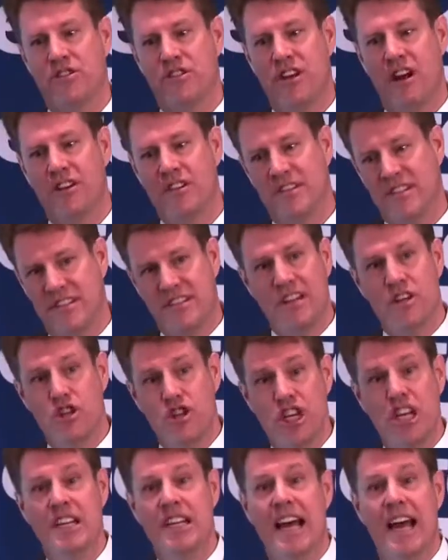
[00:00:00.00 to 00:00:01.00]
sergeant and I said,
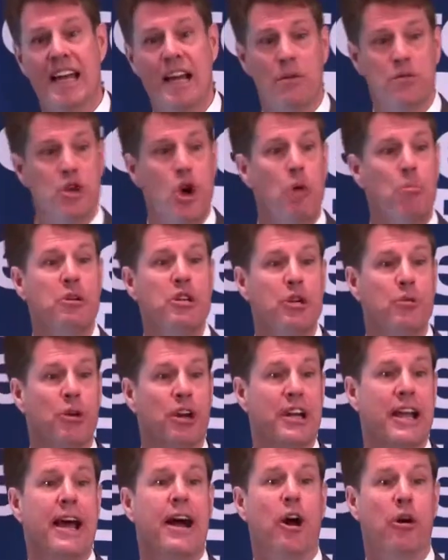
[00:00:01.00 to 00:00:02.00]
gee, Dad, I was hoping you were
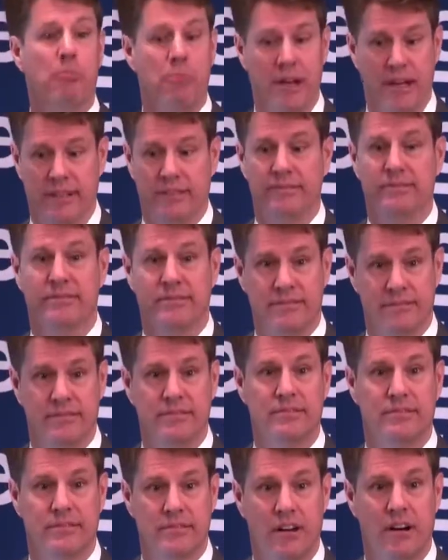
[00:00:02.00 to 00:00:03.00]
going to help me.
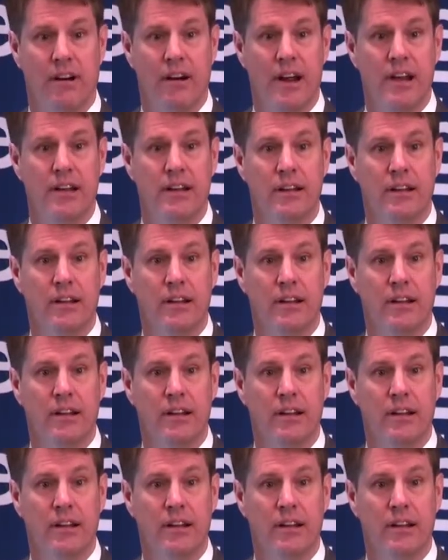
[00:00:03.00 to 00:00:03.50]
All right?